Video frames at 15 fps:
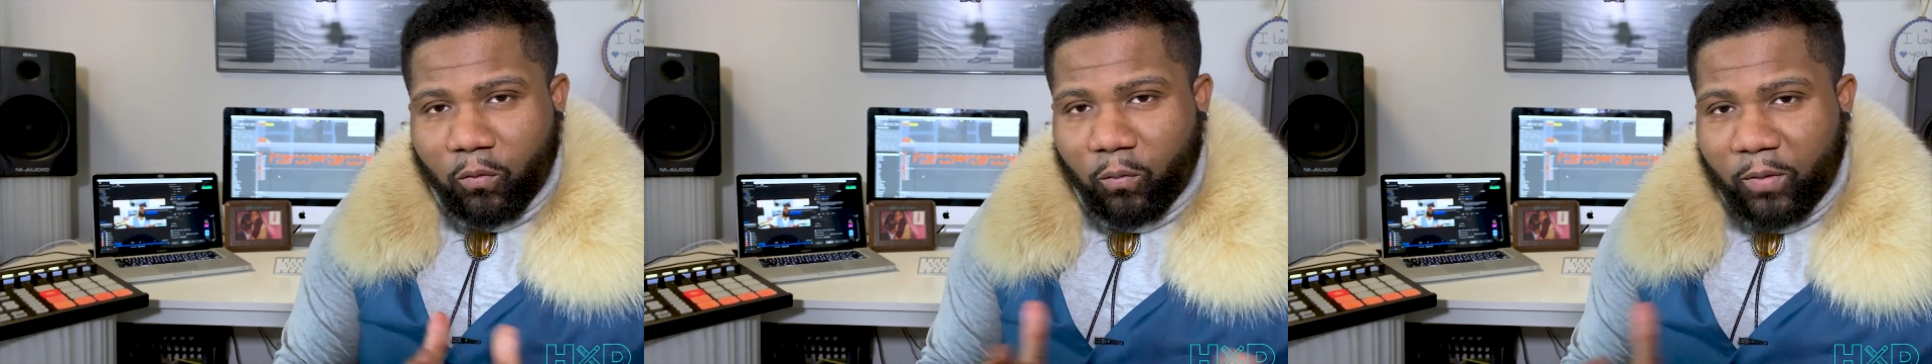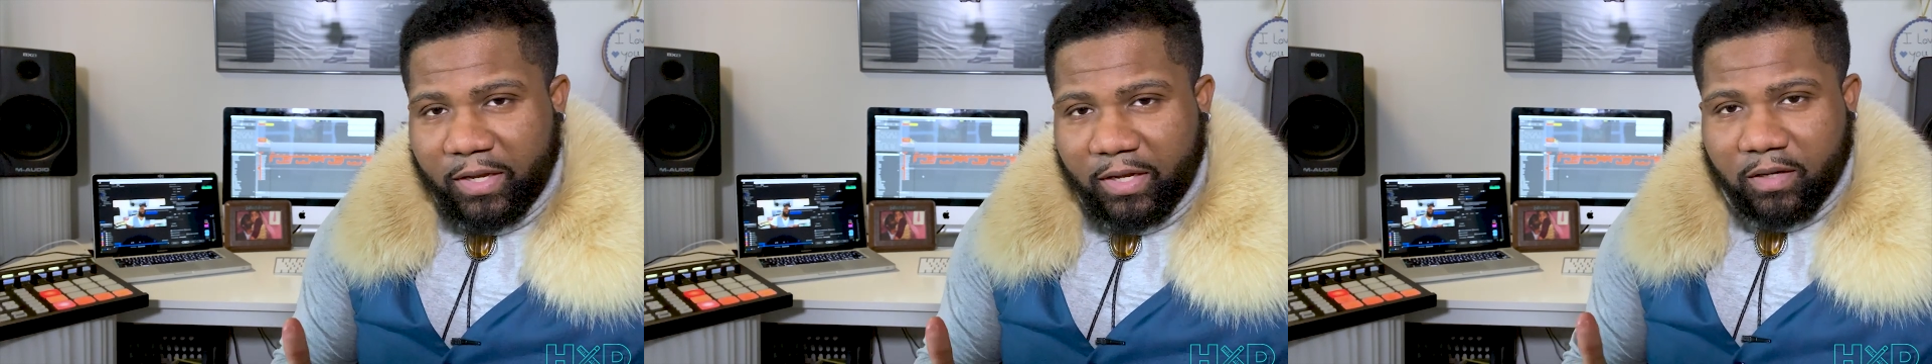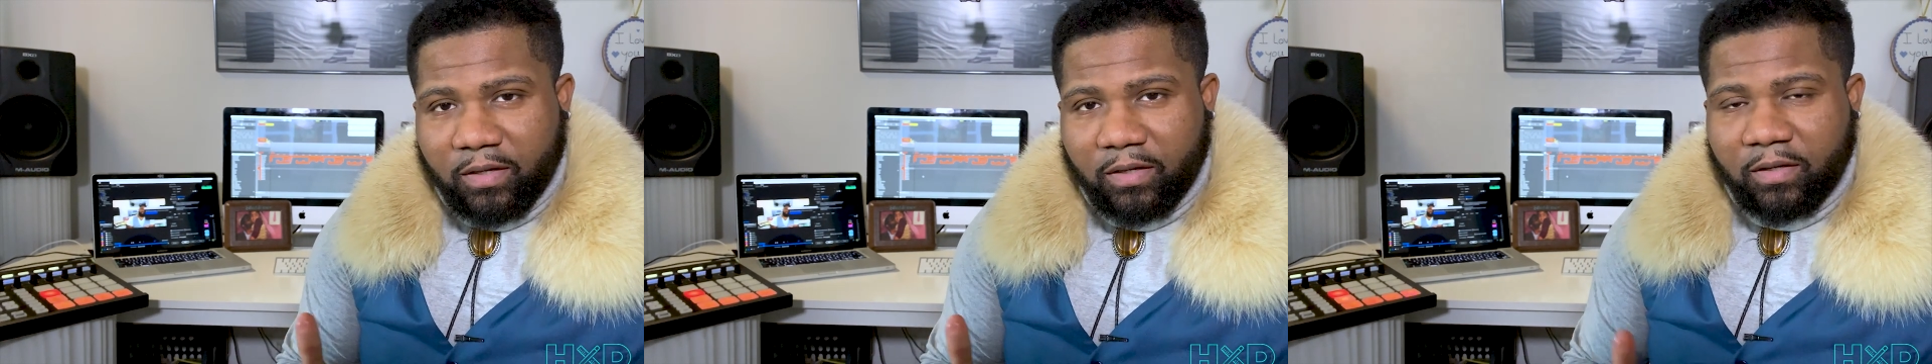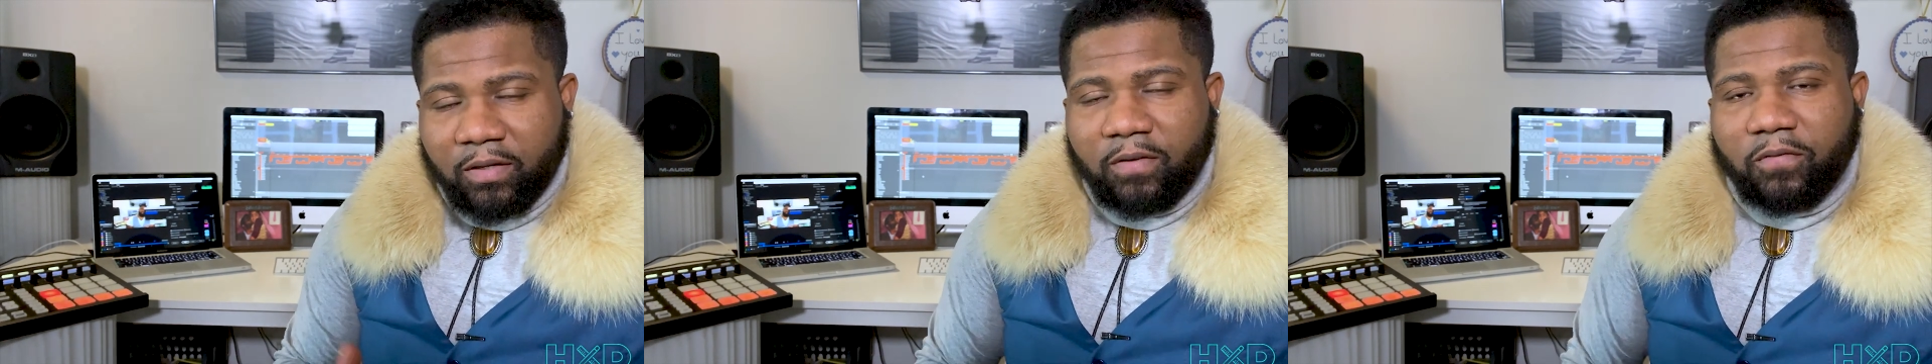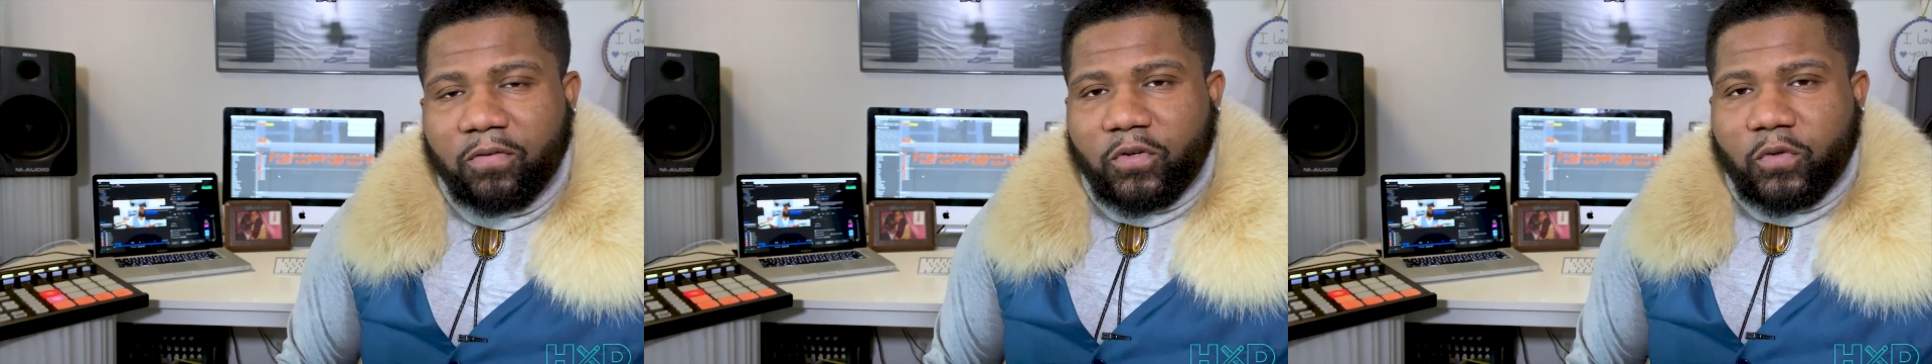week
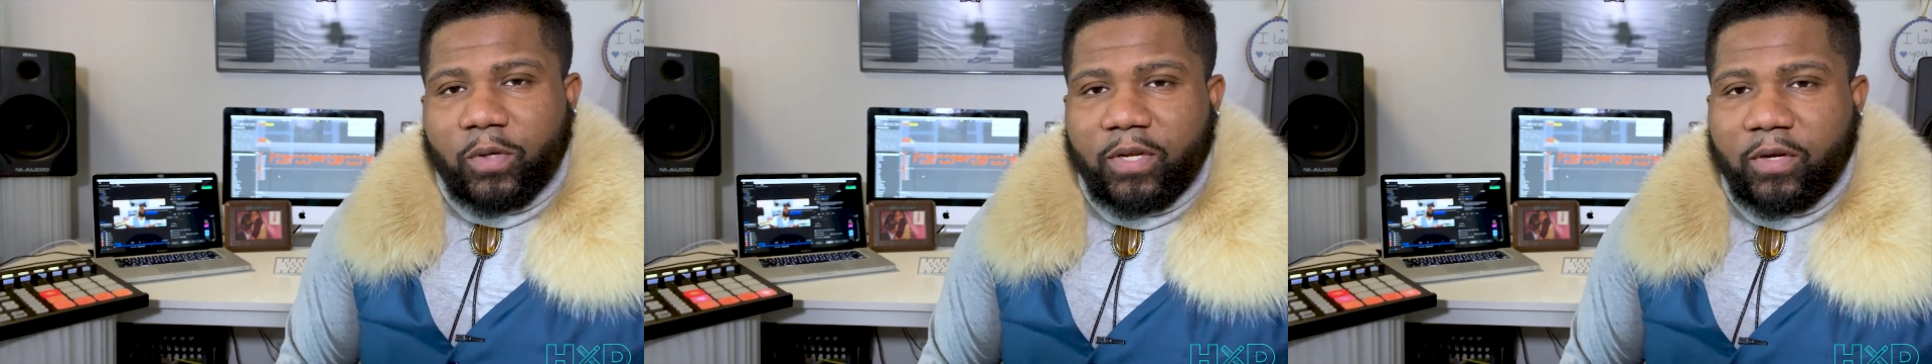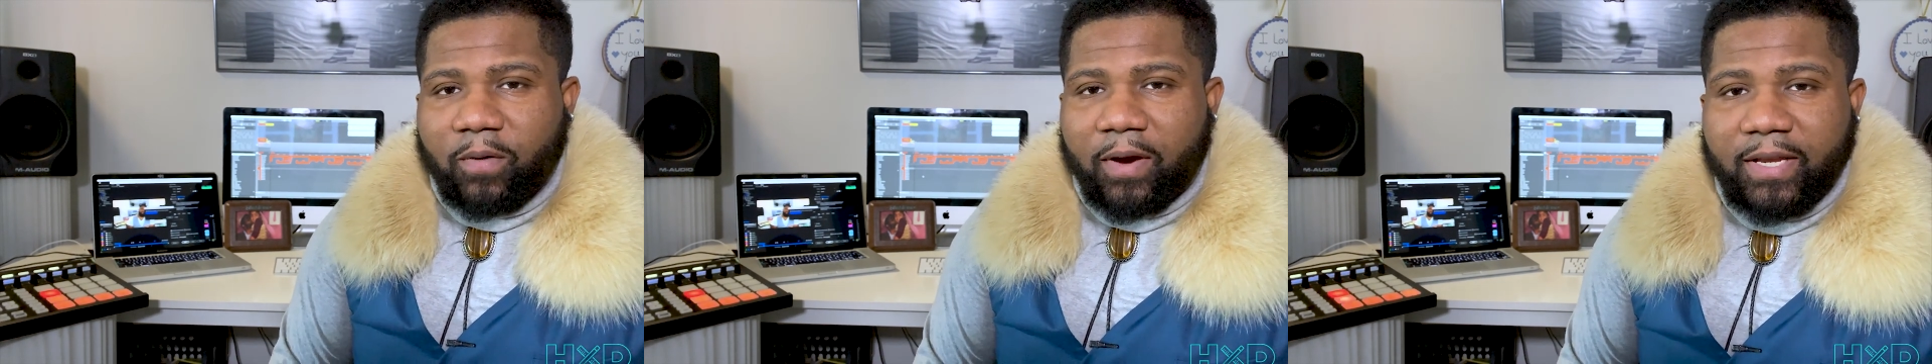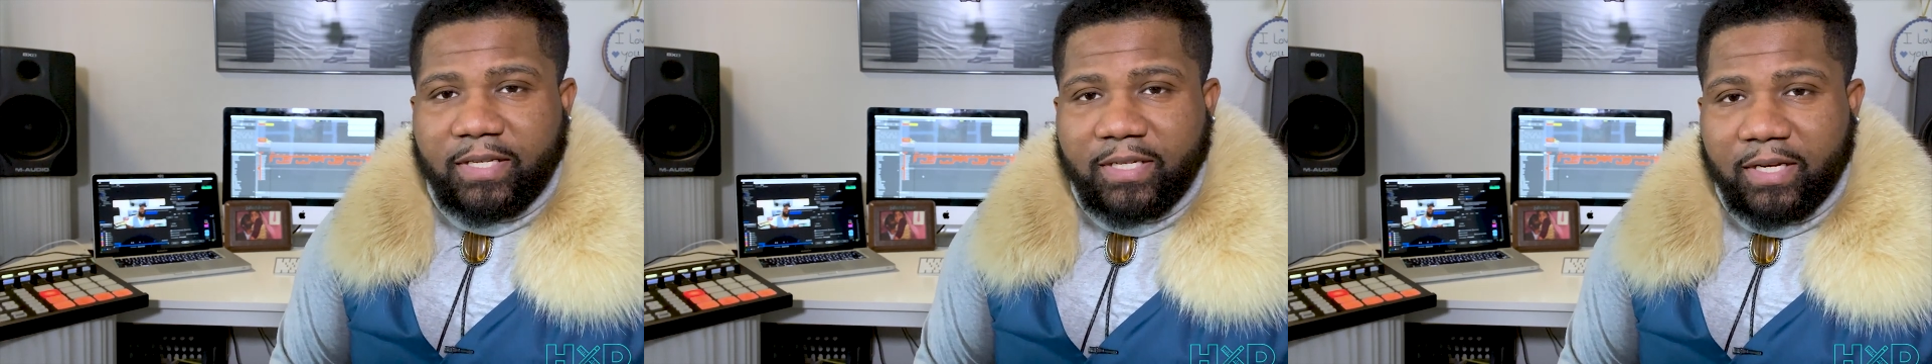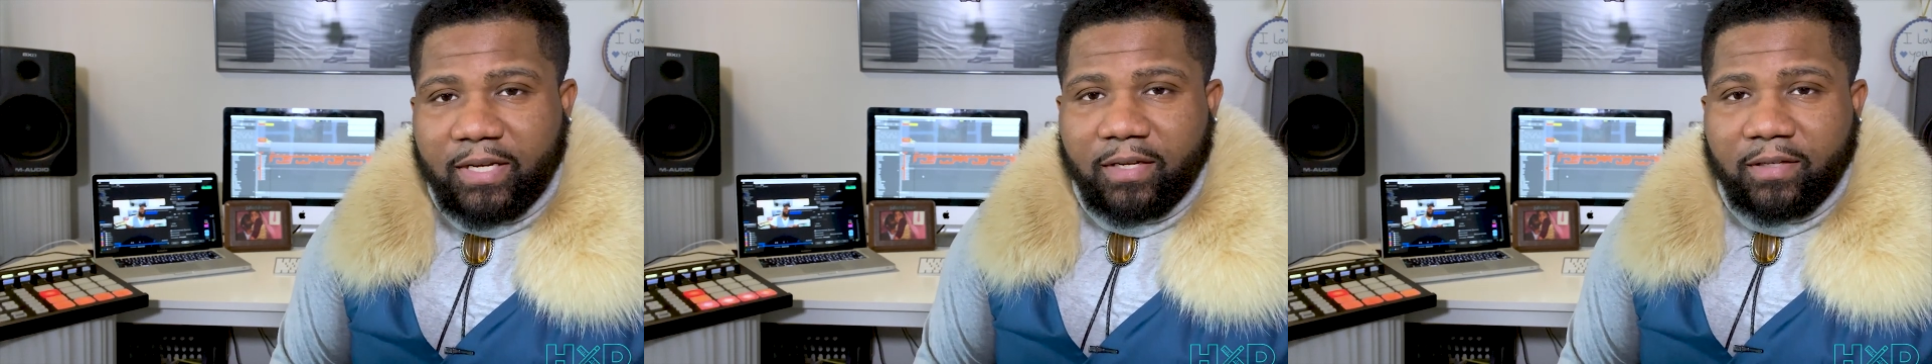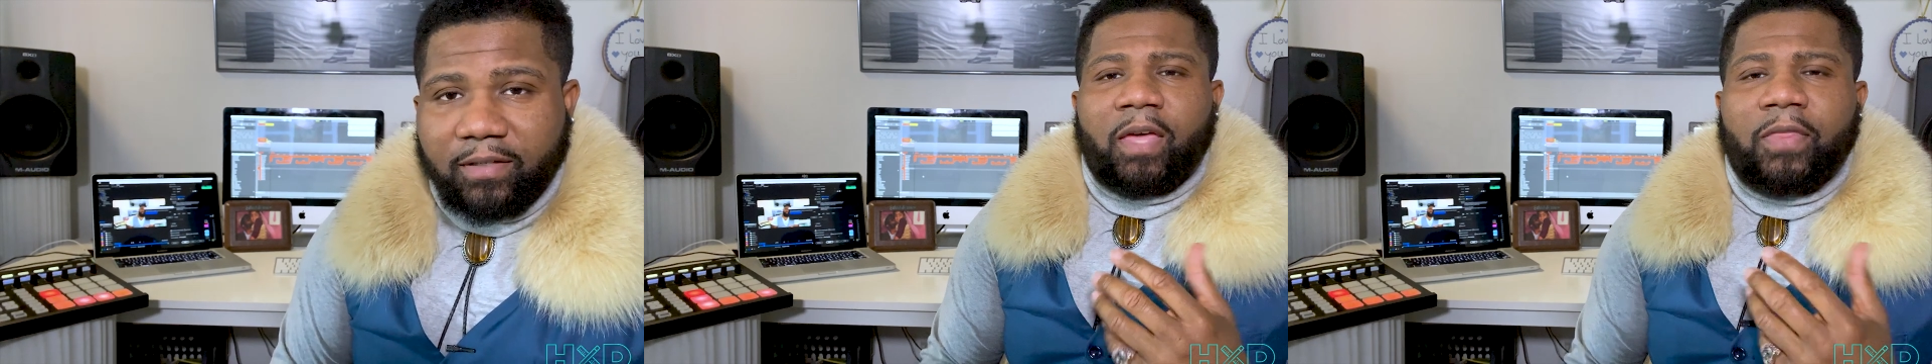for 2018.